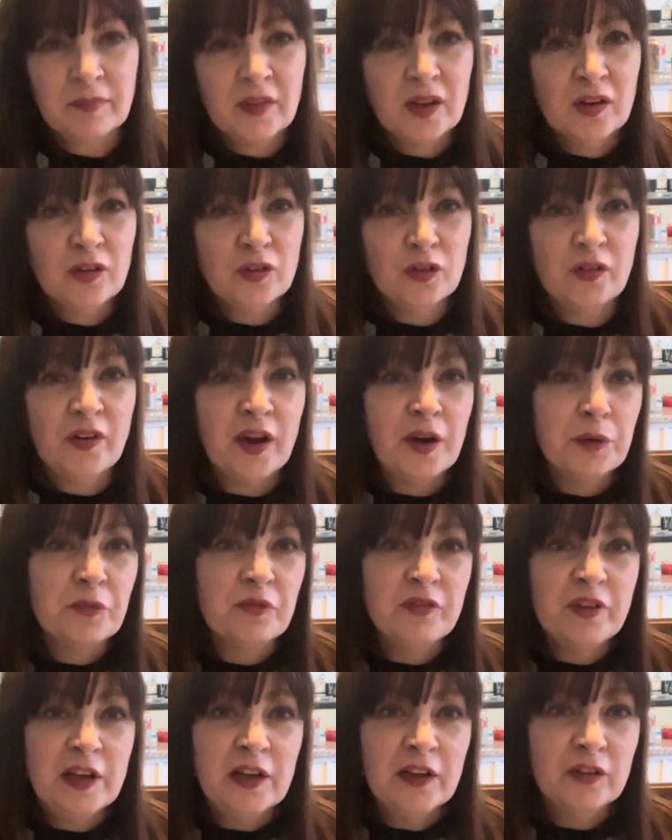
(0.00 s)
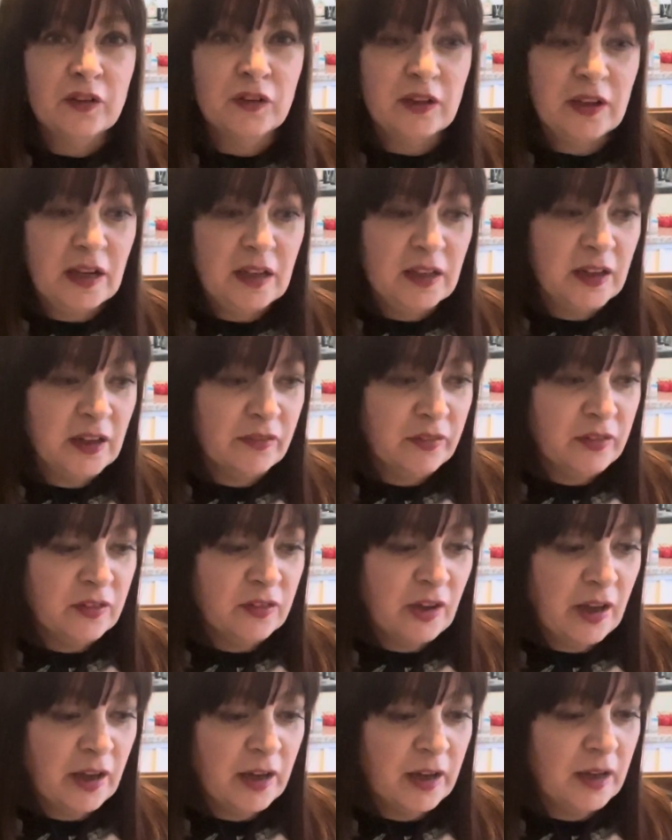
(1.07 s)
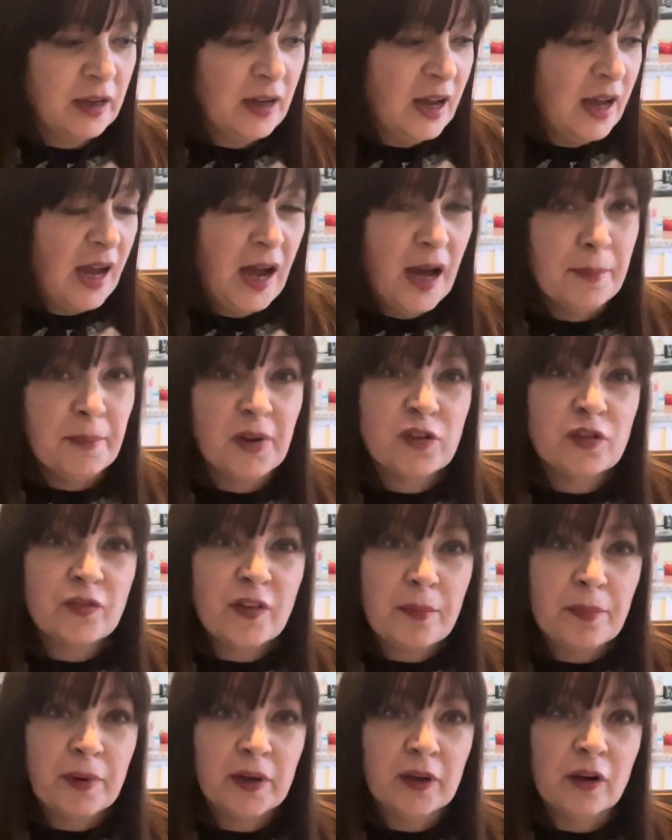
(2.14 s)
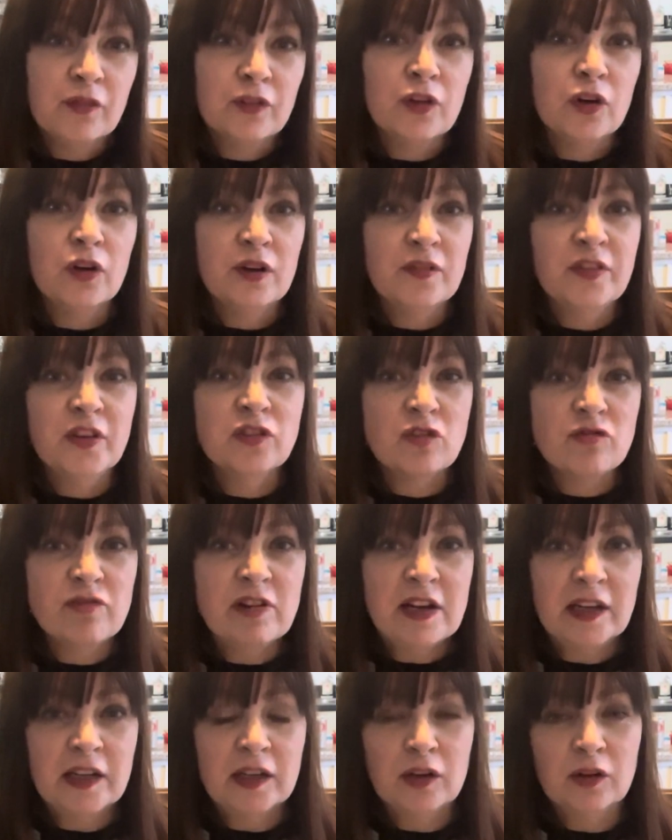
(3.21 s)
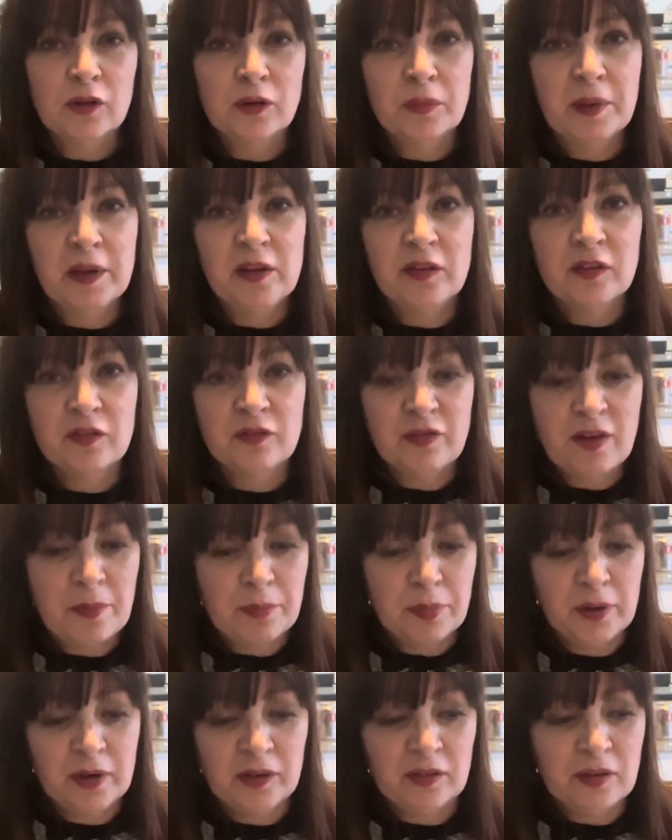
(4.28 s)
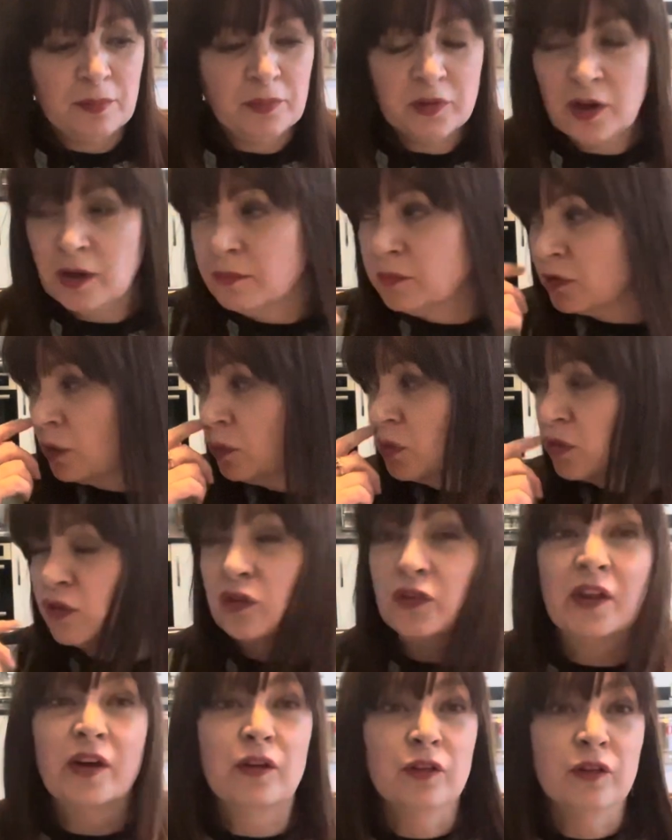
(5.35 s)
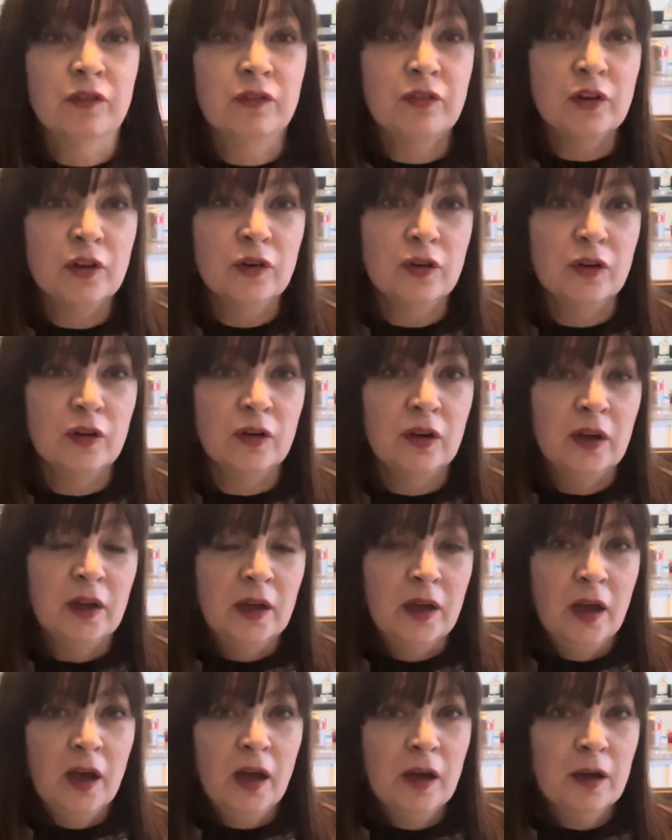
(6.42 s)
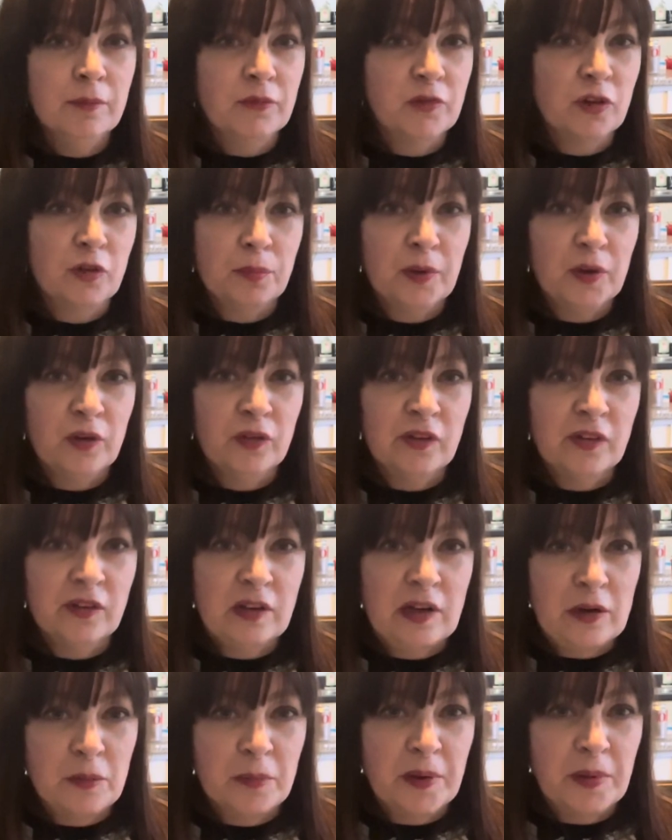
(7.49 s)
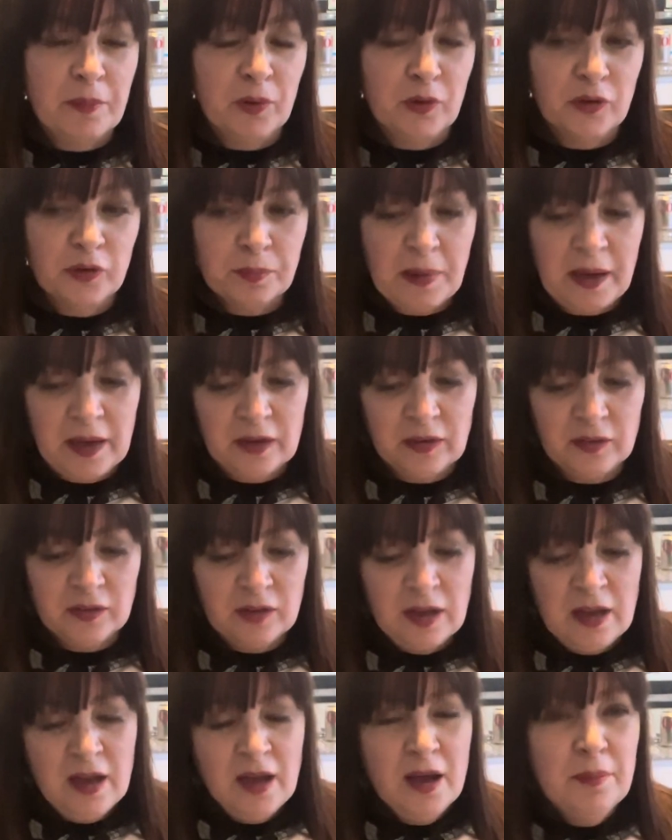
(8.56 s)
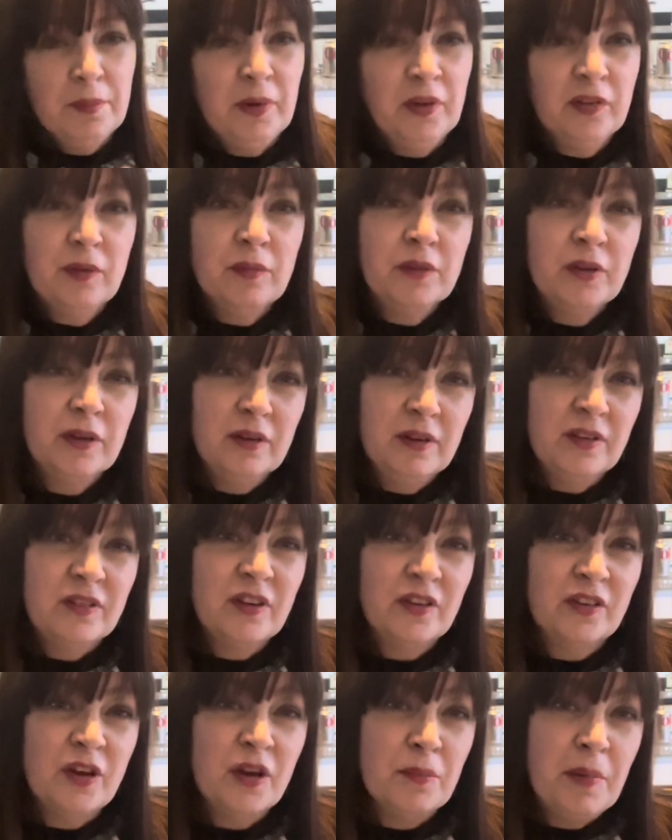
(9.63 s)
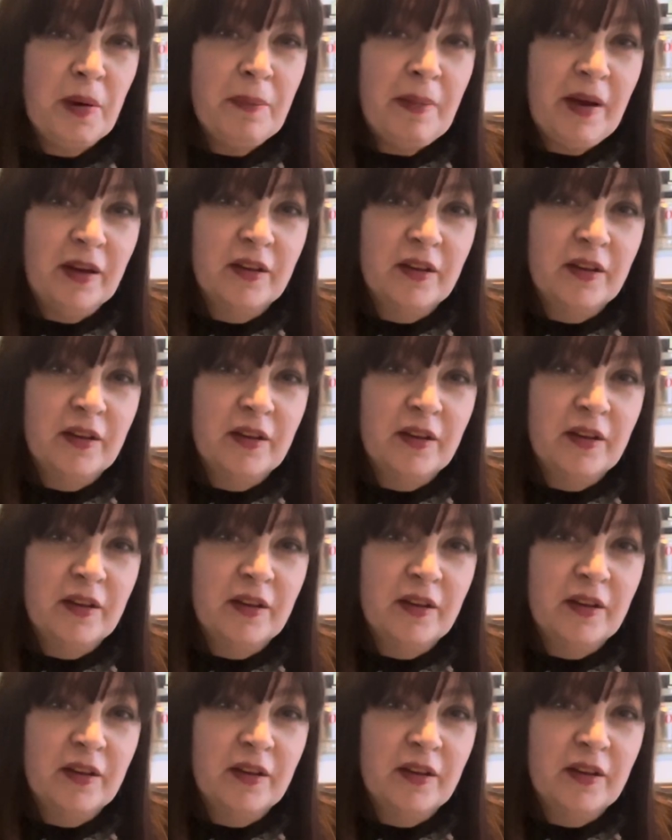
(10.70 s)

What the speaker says: sort of how I'm feeling on any given day, how much fabric I've got. If it's a really long piece of fabric, sometimes I will do that on the floor, just because there's a little bit more space. But sometimes it does hurt my back